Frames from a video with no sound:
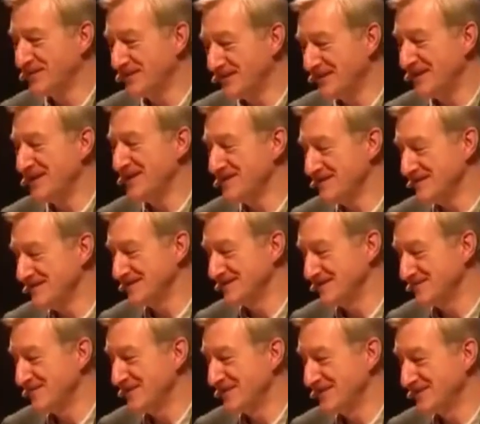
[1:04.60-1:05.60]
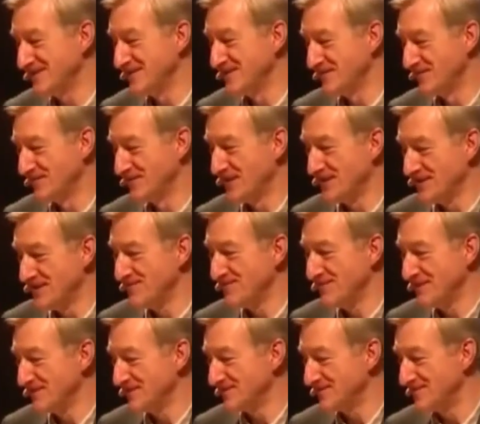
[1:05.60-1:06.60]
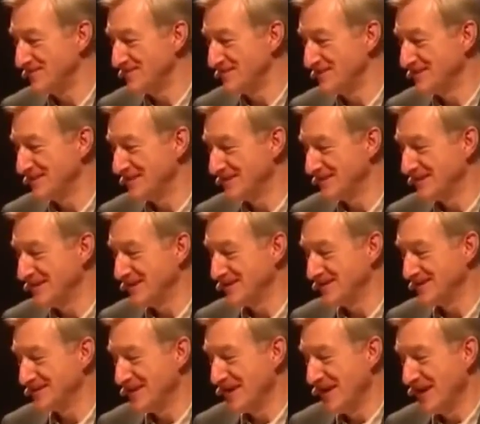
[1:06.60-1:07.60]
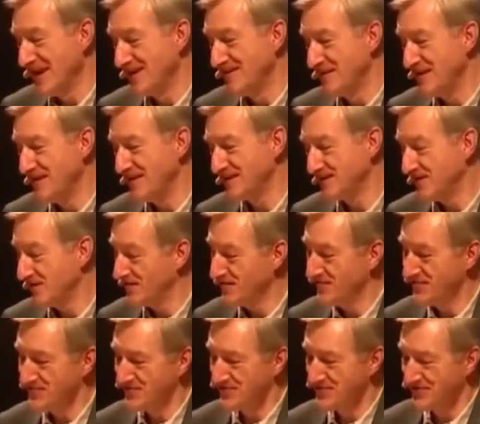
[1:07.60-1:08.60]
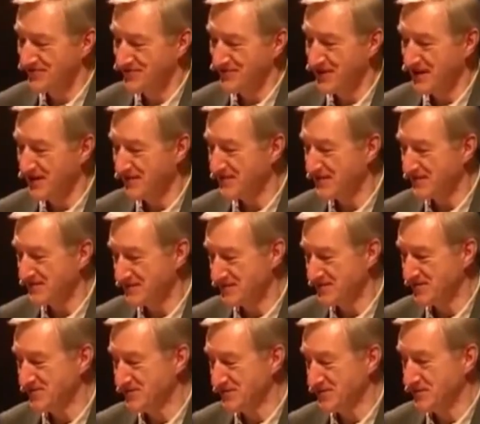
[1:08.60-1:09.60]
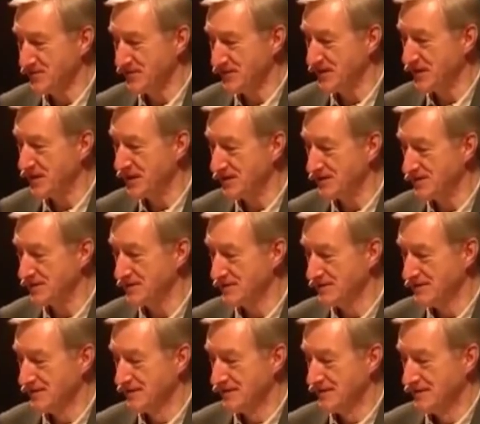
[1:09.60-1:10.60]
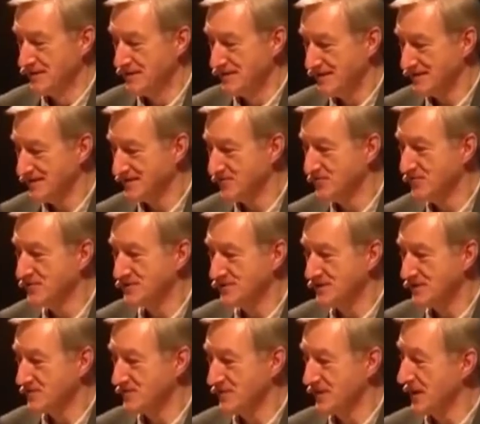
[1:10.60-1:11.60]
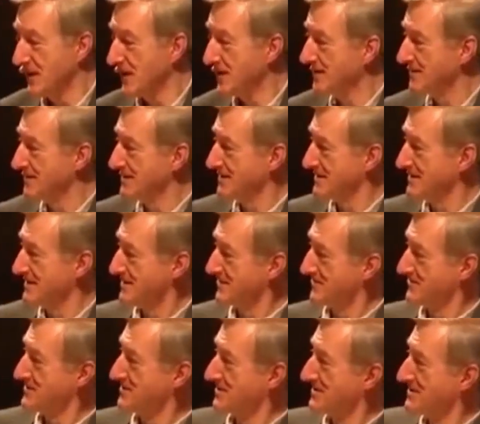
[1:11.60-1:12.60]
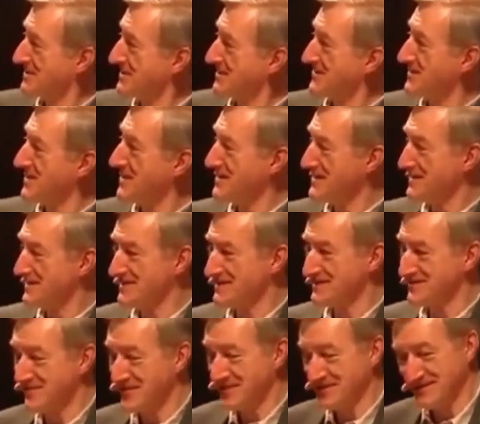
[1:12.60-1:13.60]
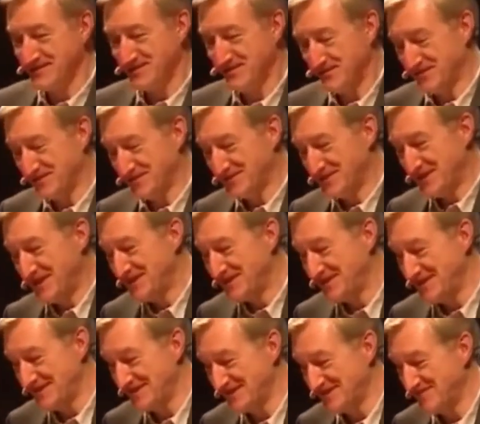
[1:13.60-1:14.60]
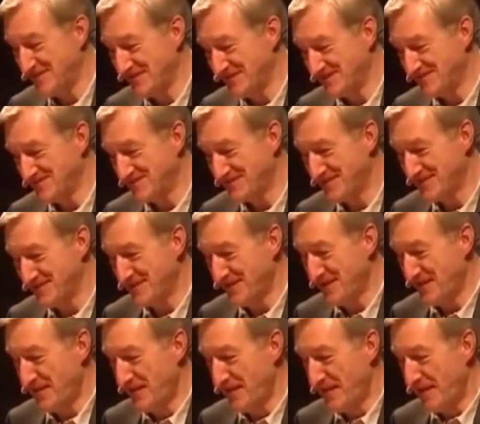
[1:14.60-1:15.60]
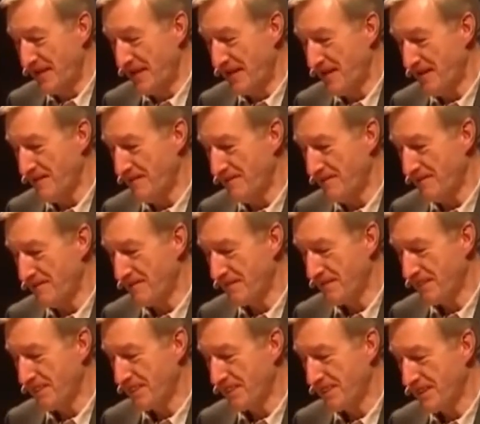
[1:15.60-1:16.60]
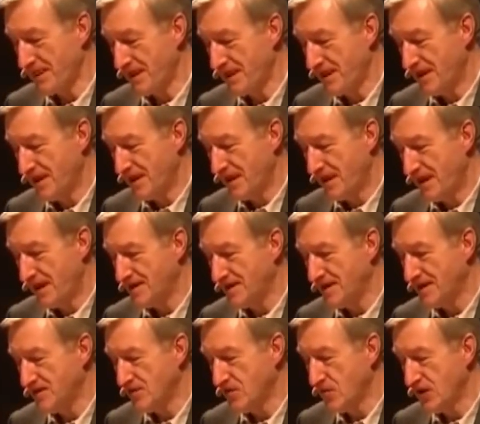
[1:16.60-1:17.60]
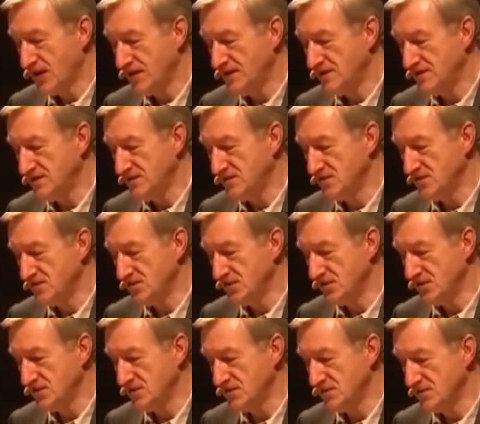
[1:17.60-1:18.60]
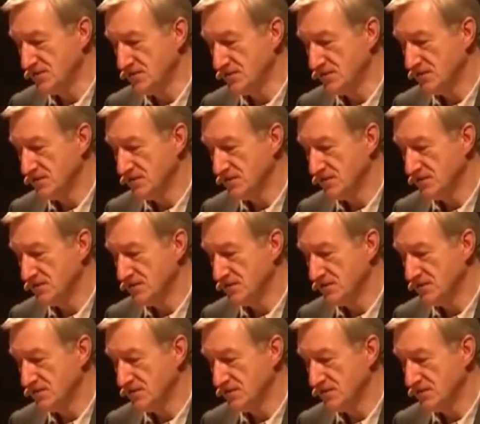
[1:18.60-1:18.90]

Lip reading: taken 8 years to write a novel, I then write a thriller in 10 days. And then, so I thought, well, I have to have a pseudonym in case it's always going to be like this, and it's always going to take me 8 years to write a novel and 10 days to write a thriller. And I quite enjoyed